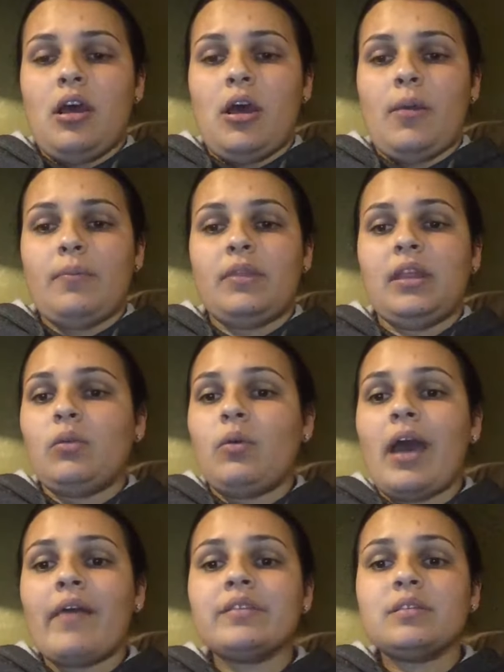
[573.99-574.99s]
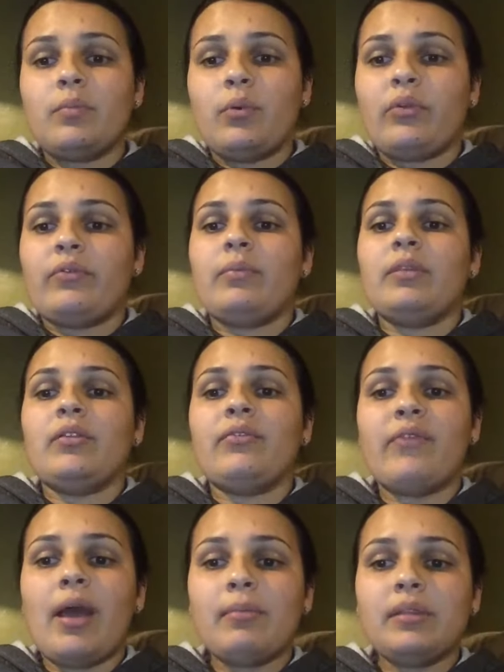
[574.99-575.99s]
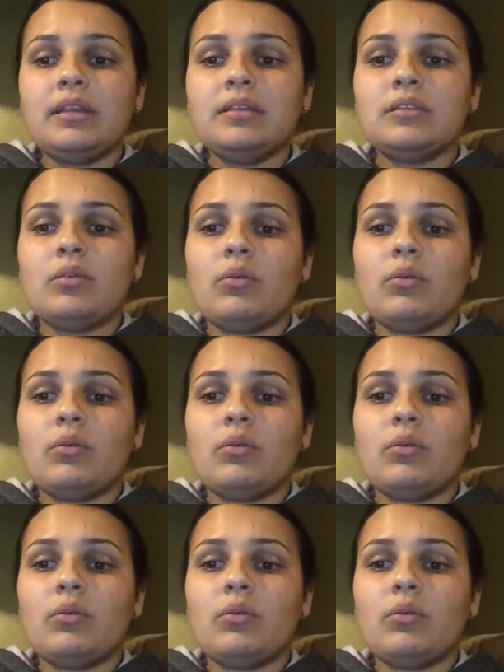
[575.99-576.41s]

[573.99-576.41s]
They don't have support from their families,